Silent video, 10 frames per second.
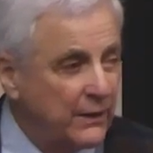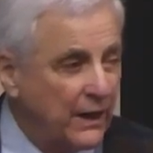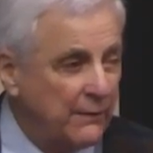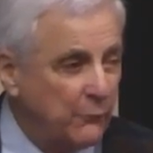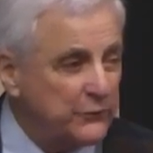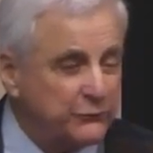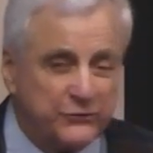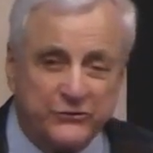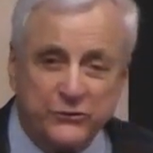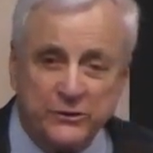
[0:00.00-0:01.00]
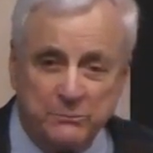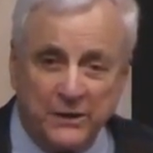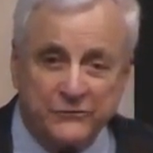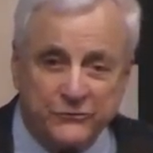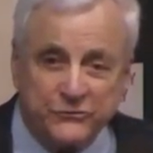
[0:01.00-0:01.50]
uh, which was a good
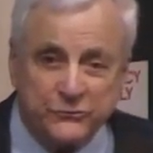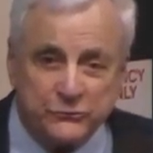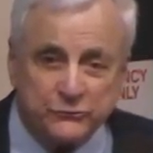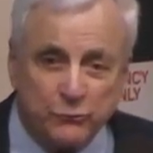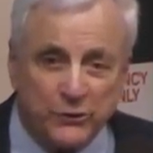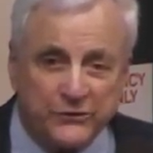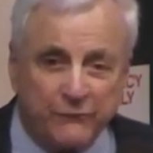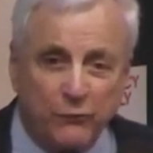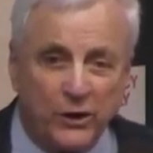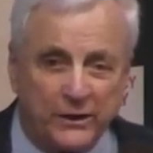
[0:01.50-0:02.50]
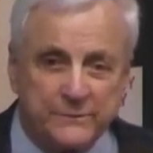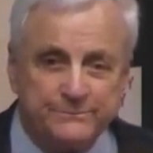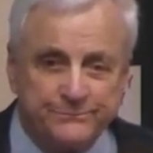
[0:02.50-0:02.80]
month or two's worth of work.